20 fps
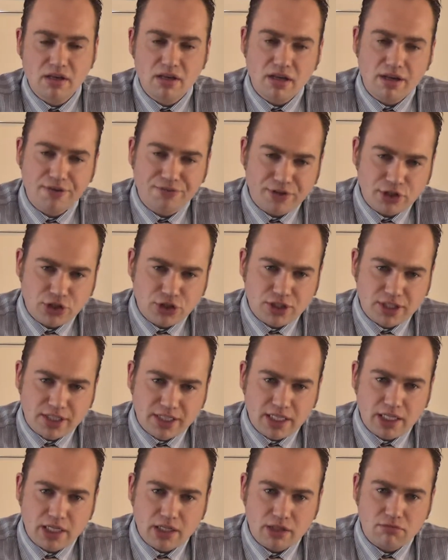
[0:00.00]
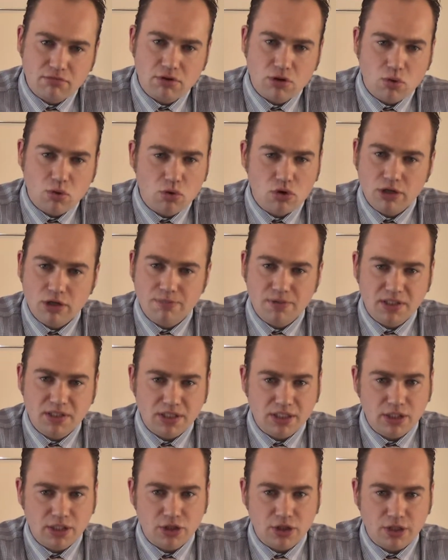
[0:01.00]
Officially, the required
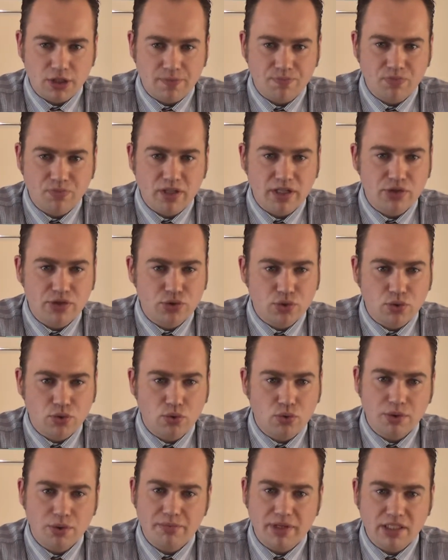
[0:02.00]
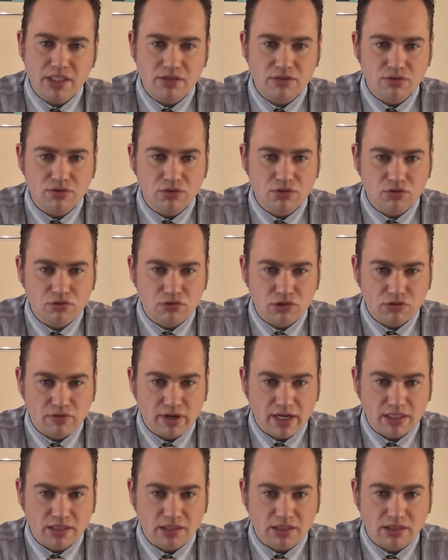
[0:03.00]
procedure is to call a meeting of
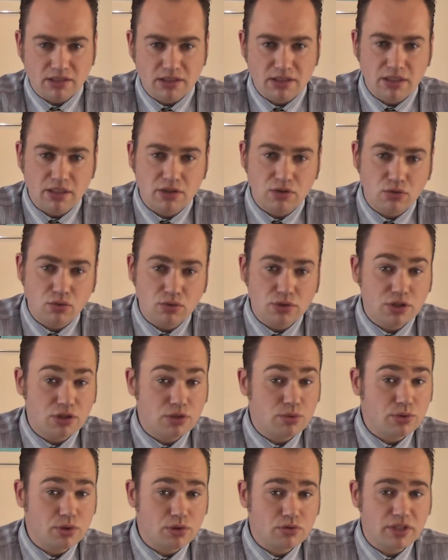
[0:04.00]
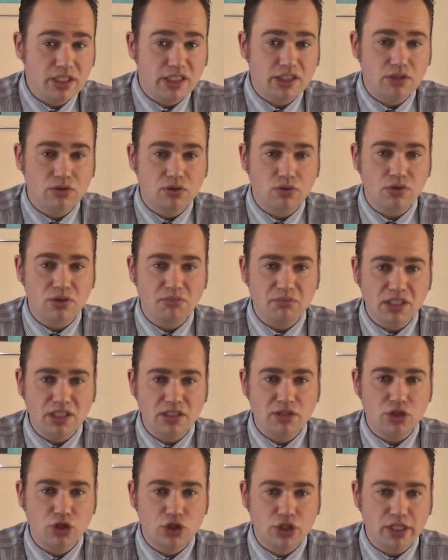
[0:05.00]
directors in order to agree to call a meeting
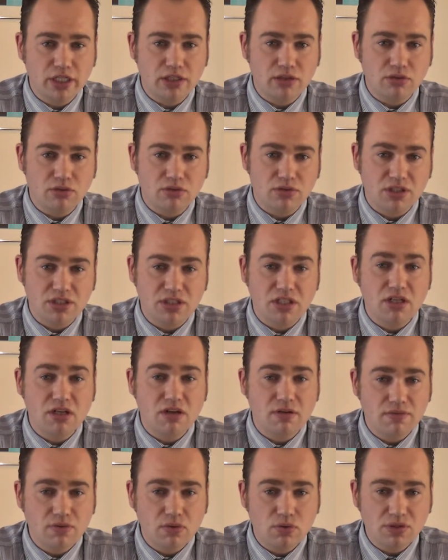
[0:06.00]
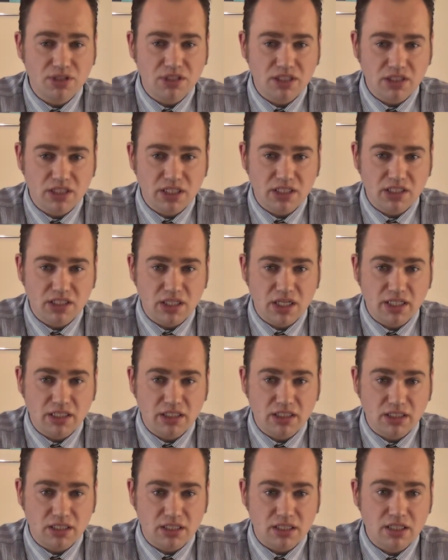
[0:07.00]
of shareholders 14 days
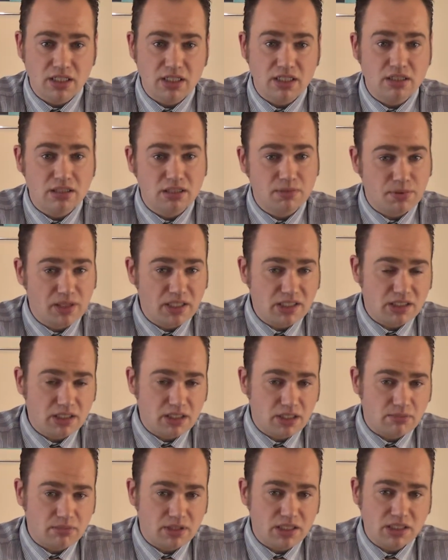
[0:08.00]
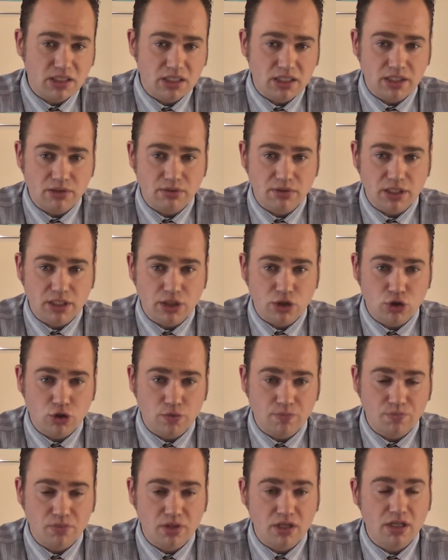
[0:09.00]
later to place the company into
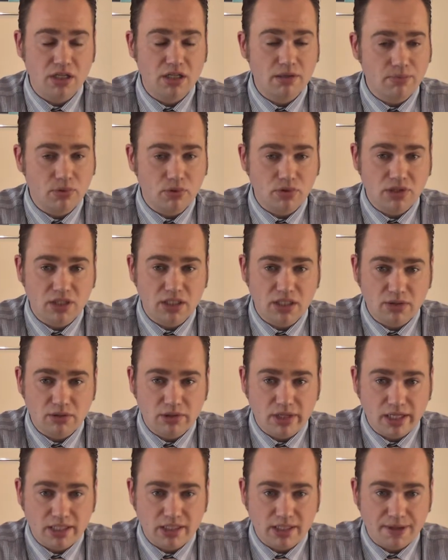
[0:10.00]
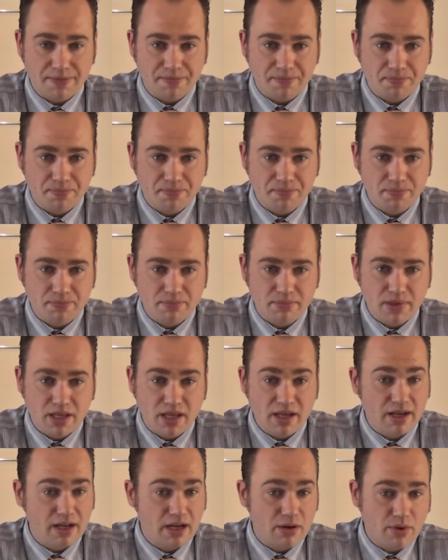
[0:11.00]
liquidation and appoint a liquidator.
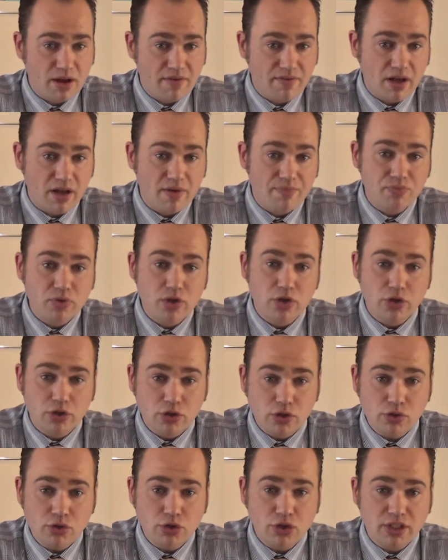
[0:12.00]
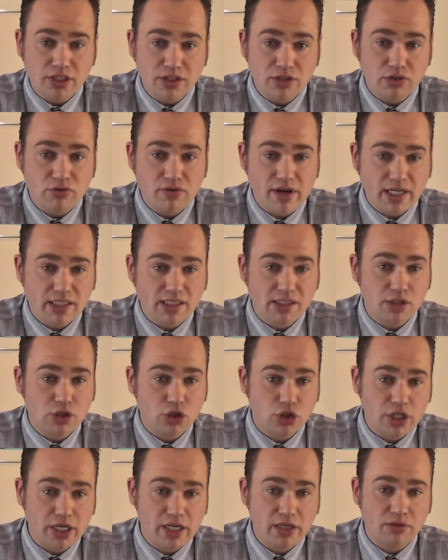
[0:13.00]
However, usually the directors and
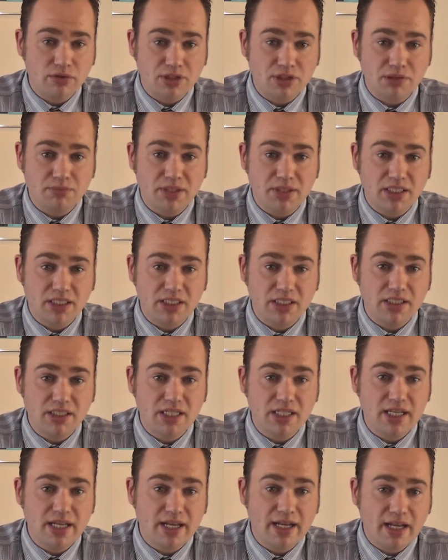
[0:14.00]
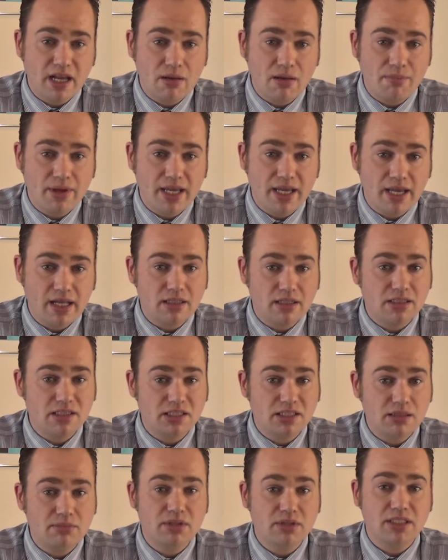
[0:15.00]
shareholders meetings can be held
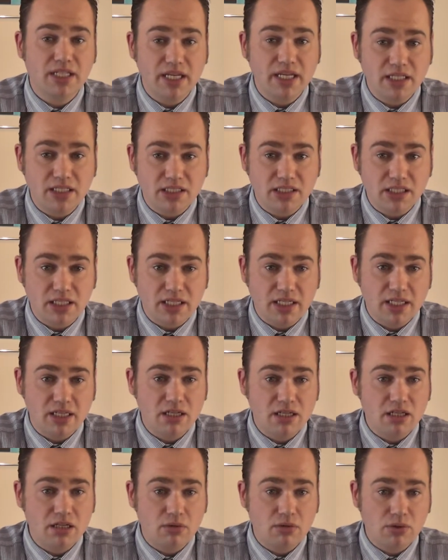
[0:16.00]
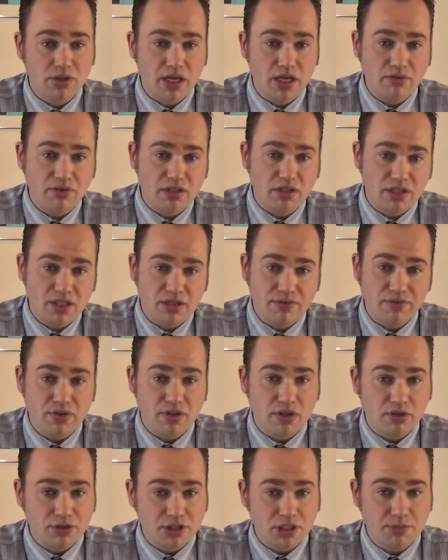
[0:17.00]
simultaneously without the need for
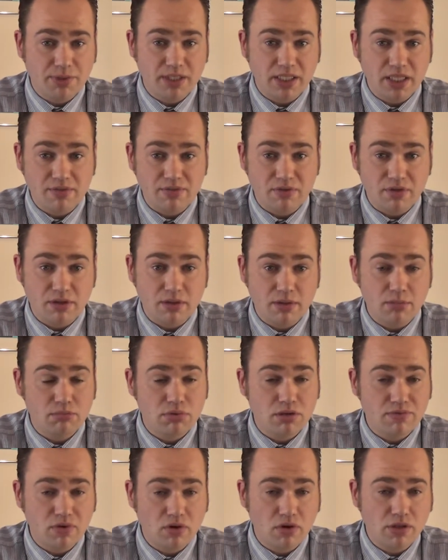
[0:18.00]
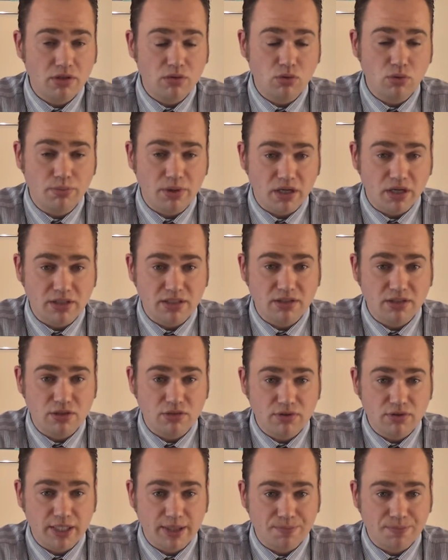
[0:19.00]
notice to be given, provided all parties
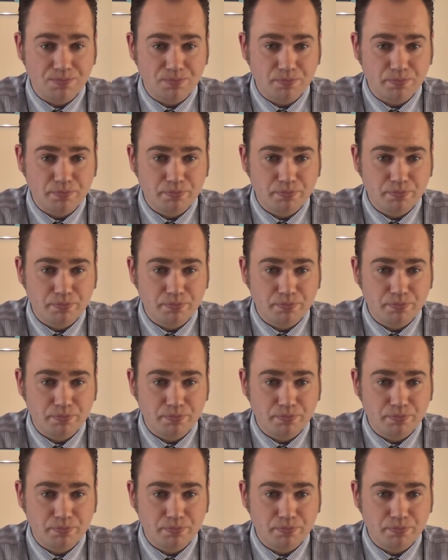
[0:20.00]
agree.